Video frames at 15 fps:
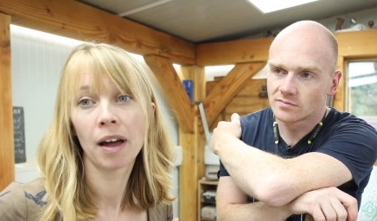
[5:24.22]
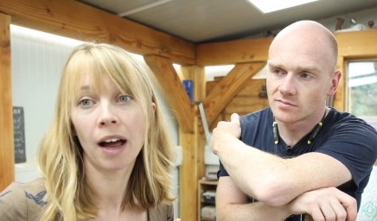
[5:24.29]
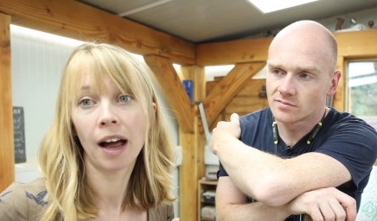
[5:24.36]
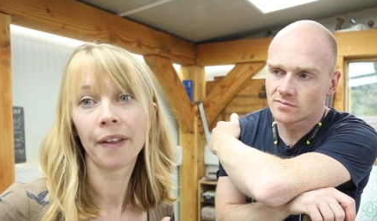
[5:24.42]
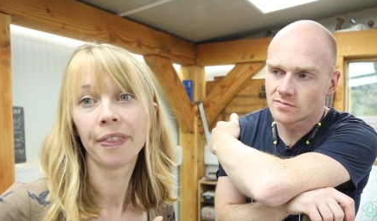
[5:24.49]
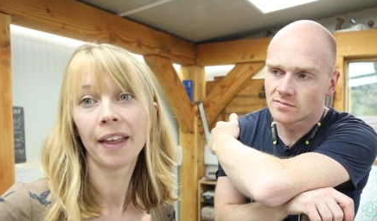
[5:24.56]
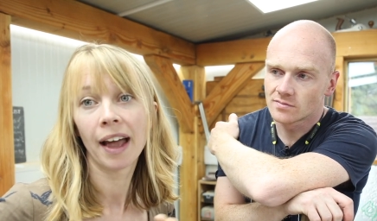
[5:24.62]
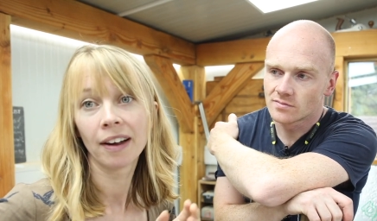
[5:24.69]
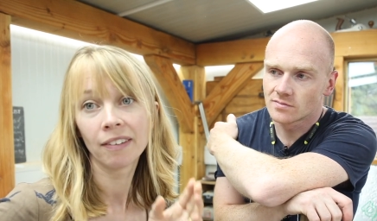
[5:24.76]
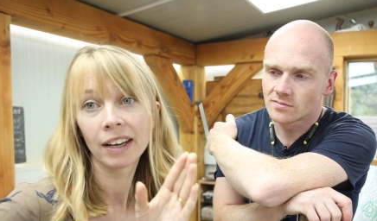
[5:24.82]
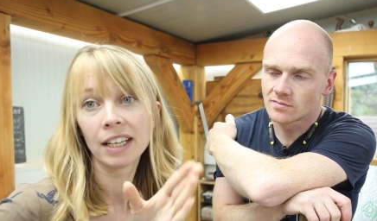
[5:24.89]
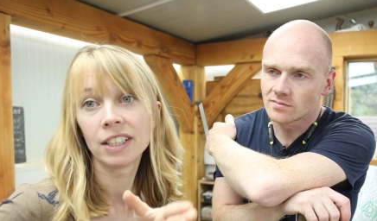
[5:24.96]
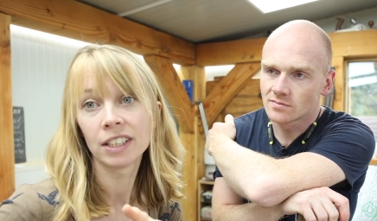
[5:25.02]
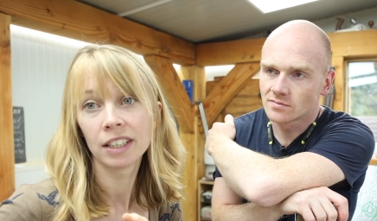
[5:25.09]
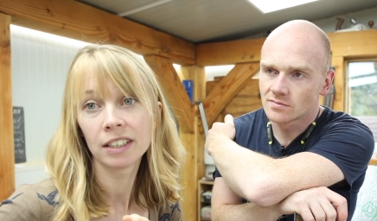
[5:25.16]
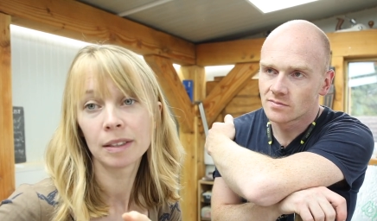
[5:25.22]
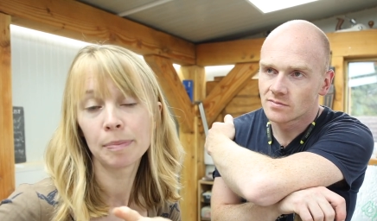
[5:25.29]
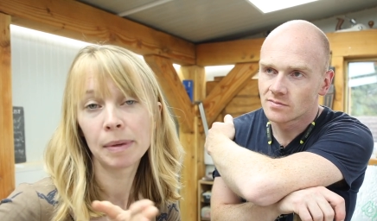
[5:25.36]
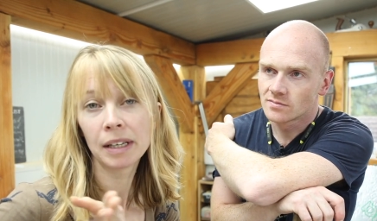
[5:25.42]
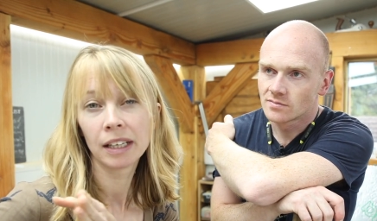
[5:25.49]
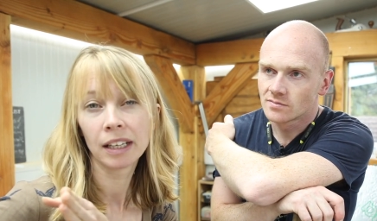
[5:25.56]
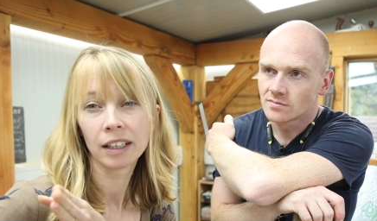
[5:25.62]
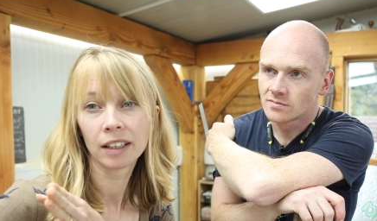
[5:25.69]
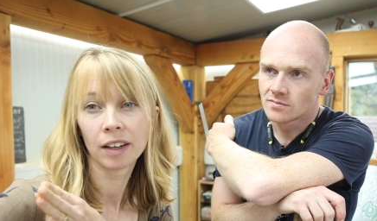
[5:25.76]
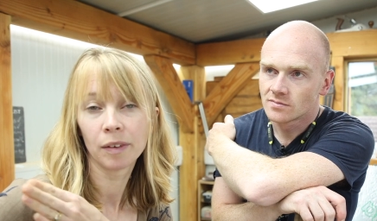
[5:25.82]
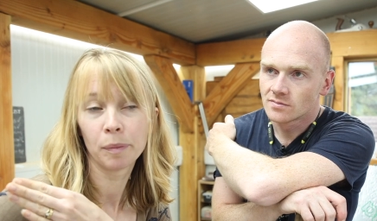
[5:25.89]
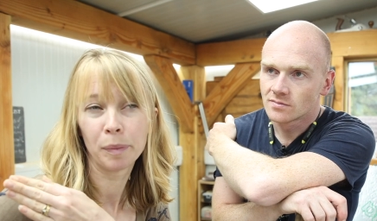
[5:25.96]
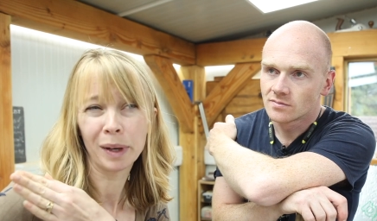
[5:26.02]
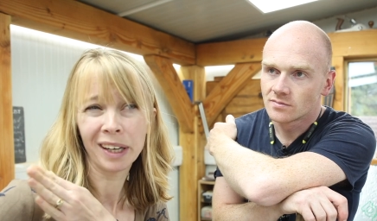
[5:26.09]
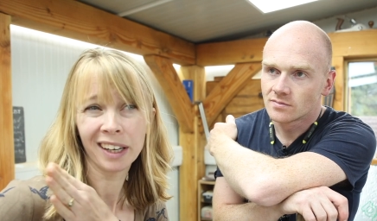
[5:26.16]
Speaker 1: and their ages, meaning that
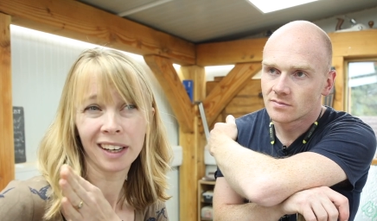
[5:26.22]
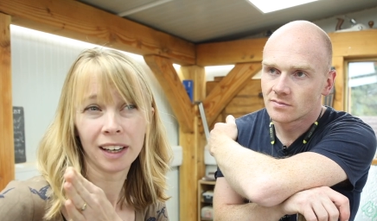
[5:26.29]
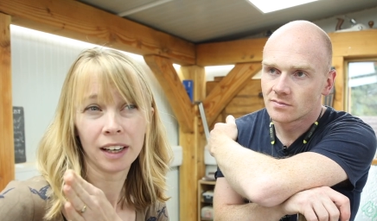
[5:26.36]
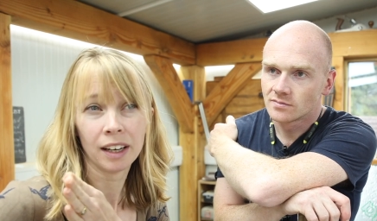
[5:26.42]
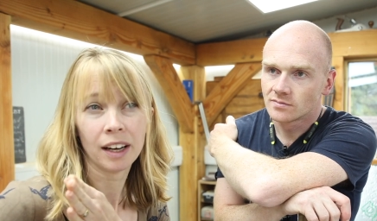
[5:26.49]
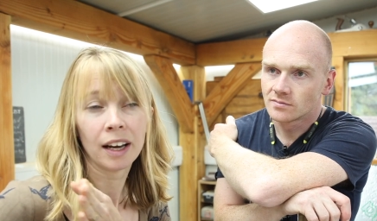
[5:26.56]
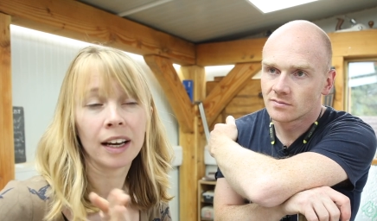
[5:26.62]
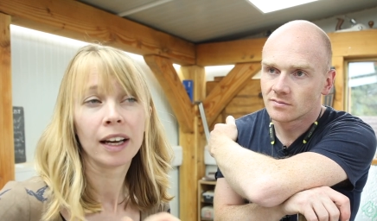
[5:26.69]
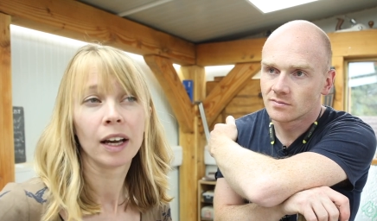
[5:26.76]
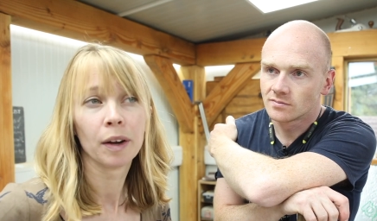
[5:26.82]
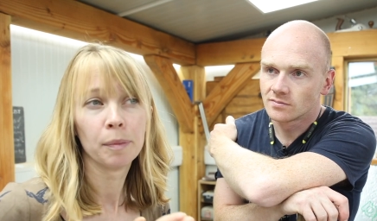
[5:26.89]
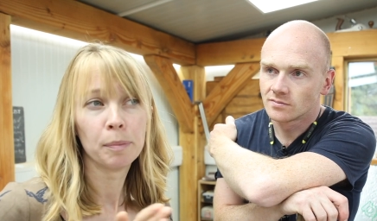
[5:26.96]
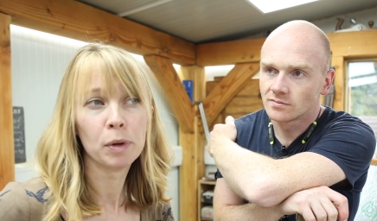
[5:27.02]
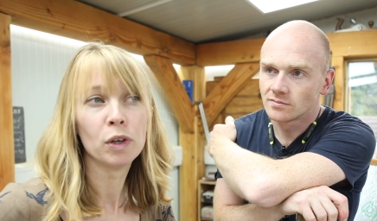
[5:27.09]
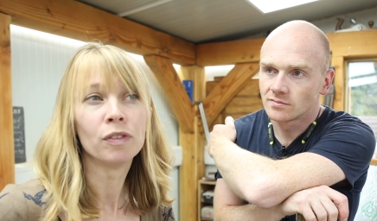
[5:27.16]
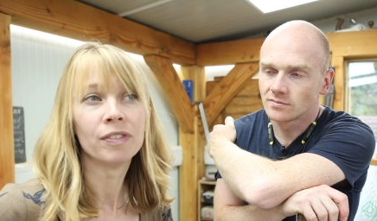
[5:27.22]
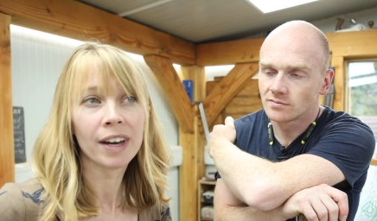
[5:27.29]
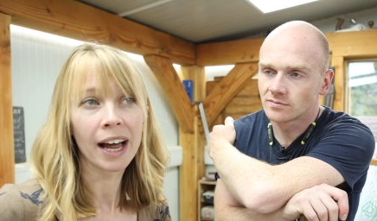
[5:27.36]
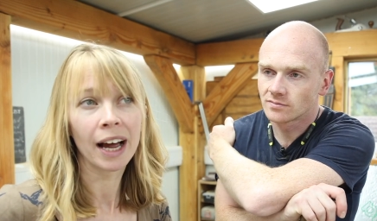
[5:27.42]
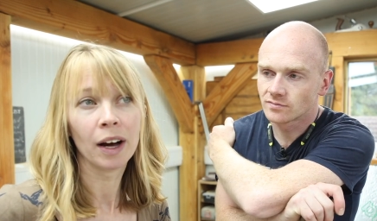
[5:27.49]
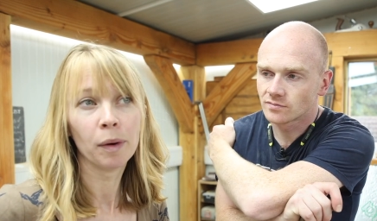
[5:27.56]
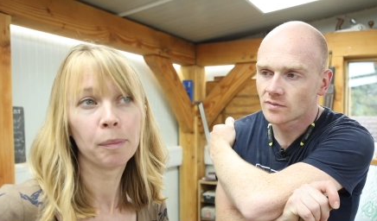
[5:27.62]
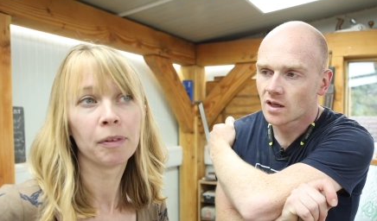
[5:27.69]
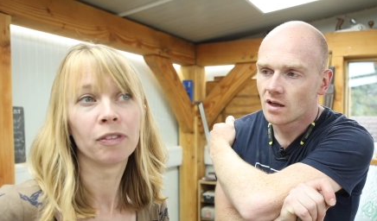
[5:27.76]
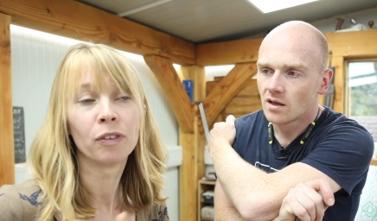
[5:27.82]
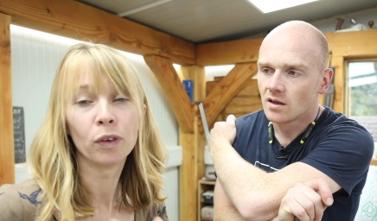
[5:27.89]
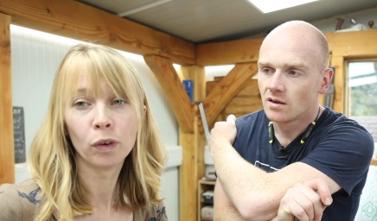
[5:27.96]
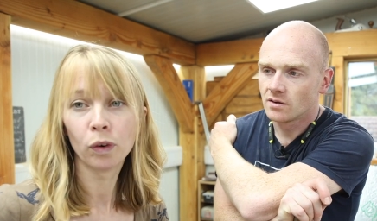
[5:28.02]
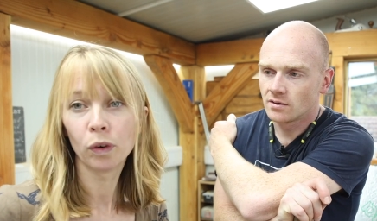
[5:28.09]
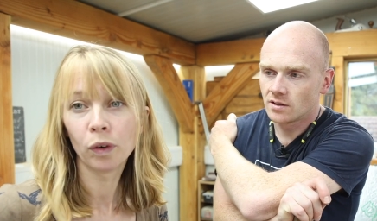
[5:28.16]
we can move now
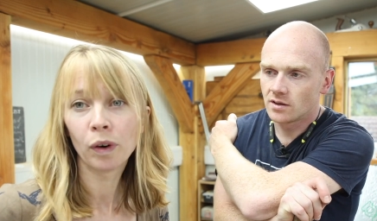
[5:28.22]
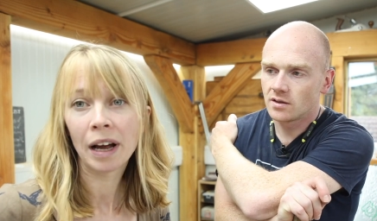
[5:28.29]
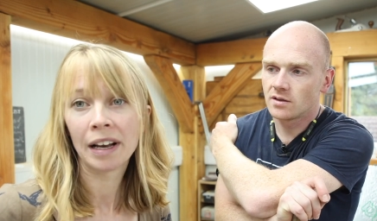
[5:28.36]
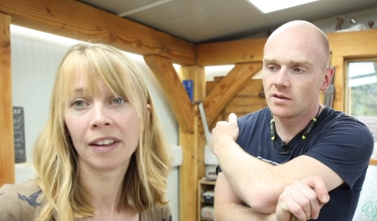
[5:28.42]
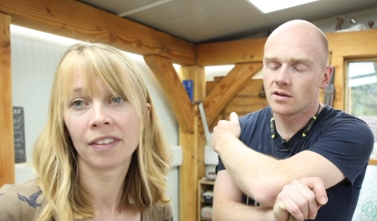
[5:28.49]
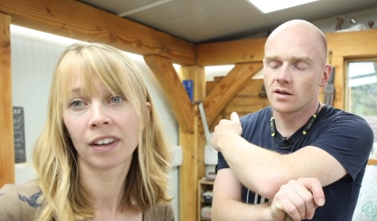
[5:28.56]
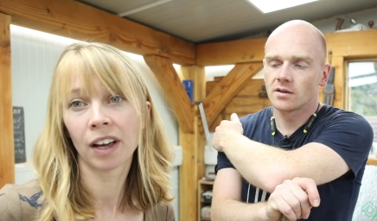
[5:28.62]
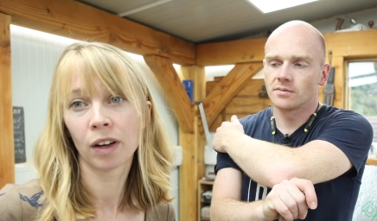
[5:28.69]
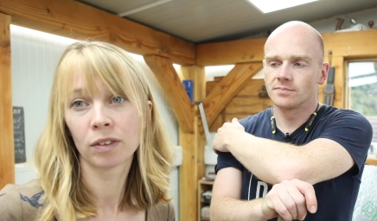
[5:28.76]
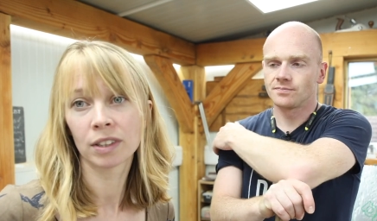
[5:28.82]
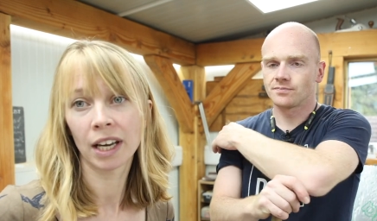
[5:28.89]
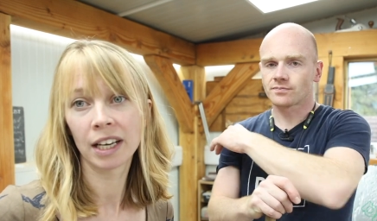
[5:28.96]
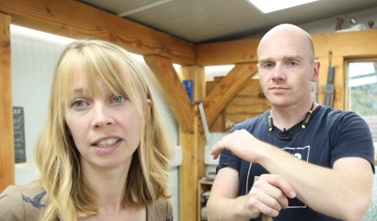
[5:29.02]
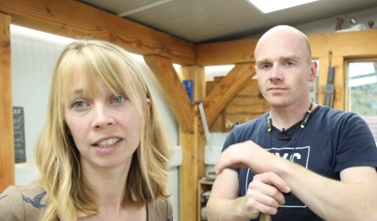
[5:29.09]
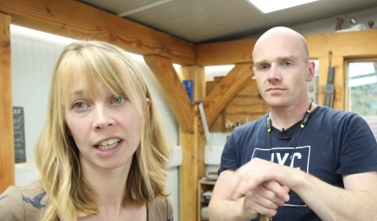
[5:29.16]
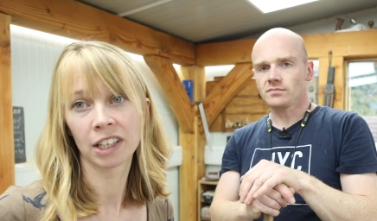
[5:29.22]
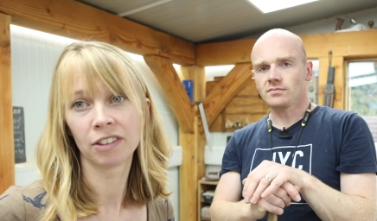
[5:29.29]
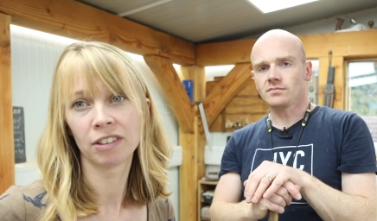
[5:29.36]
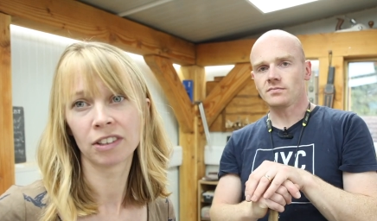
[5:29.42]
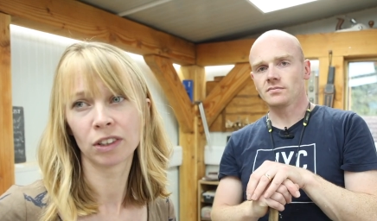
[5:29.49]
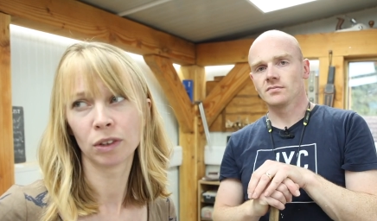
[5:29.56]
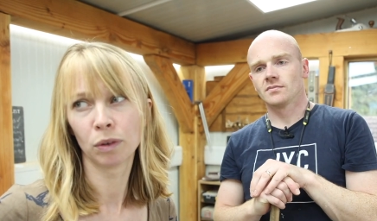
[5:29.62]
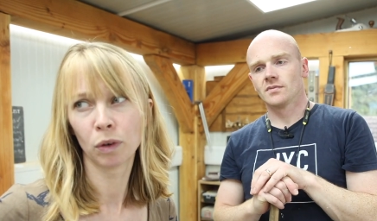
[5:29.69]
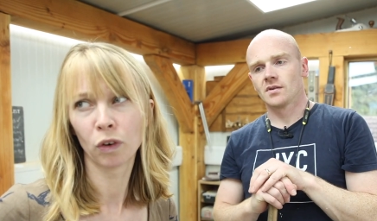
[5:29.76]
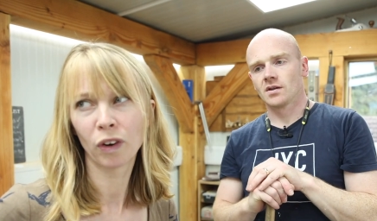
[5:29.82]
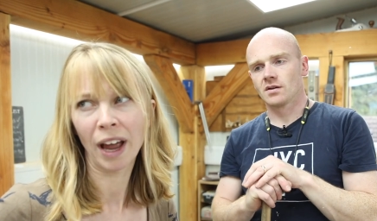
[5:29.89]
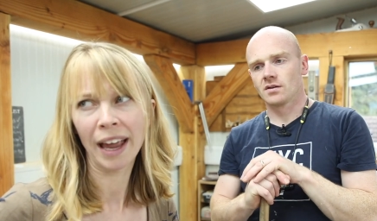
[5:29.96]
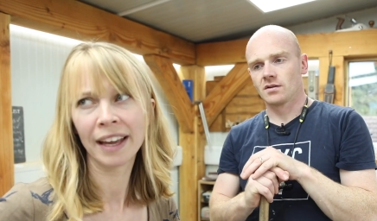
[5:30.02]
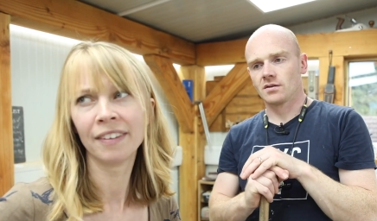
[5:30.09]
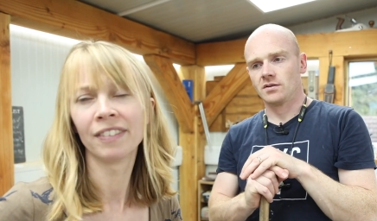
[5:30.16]
before any yeah. girls get in secondary school or
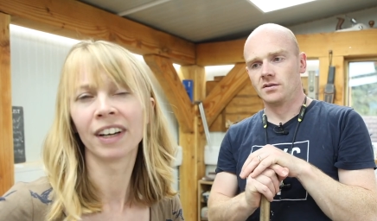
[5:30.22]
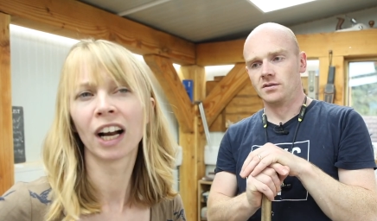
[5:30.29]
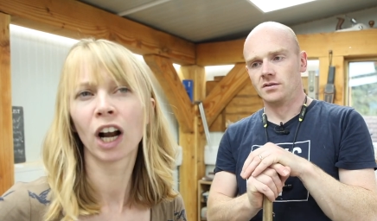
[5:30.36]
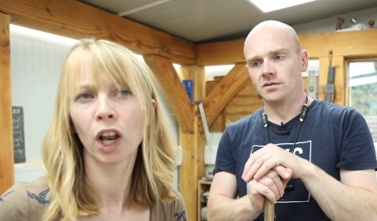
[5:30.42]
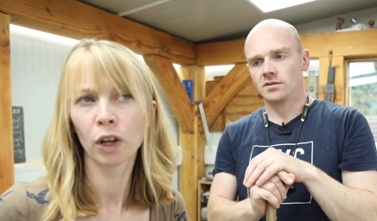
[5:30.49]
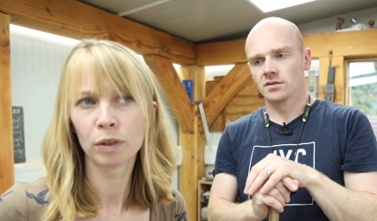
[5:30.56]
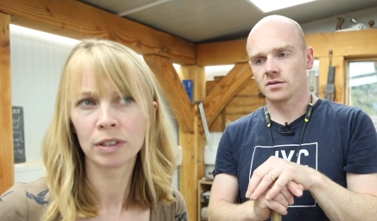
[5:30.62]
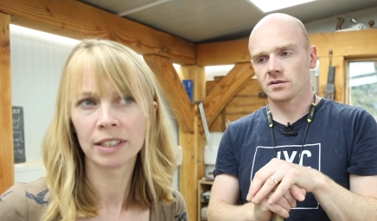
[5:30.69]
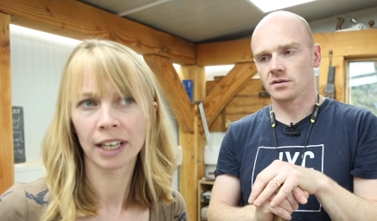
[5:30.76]
get even close to